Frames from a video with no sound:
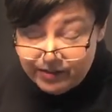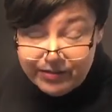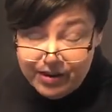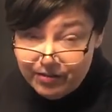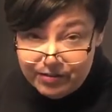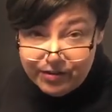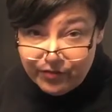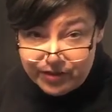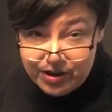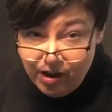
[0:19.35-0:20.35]
If you don't know,
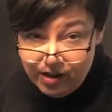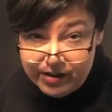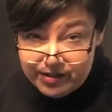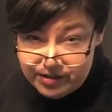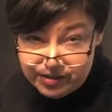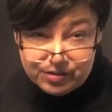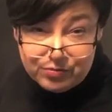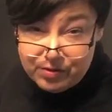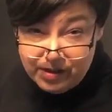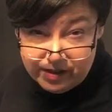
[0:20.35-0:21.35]
frittata is just
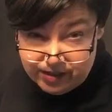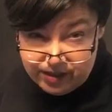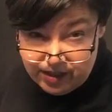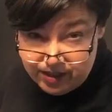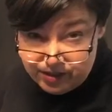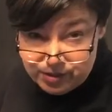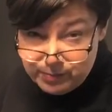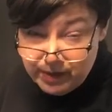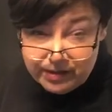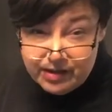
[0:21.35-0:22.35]
sort of like a quiche,
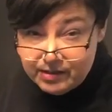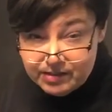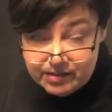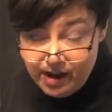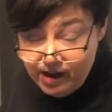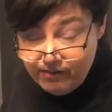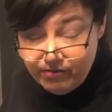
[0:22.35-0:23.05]
but it doesn't have